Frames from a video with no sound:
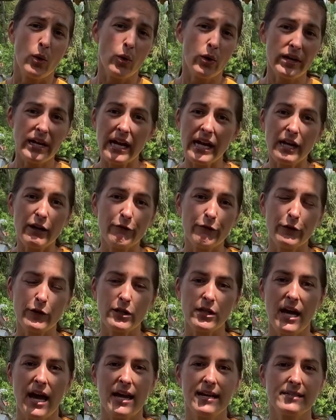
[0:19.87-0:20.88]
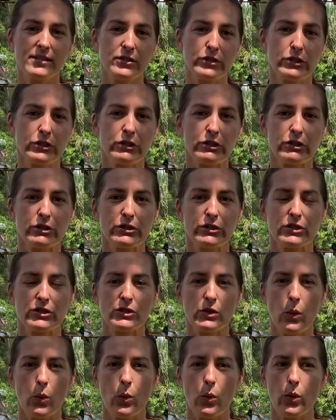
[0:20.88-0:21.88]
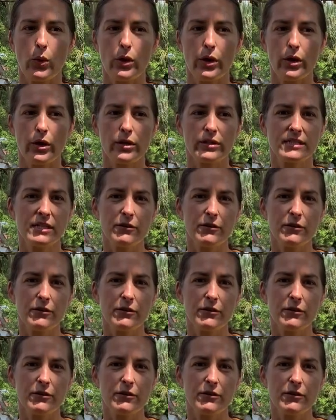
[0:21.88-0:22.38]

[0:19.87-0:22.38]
organic fertilizers or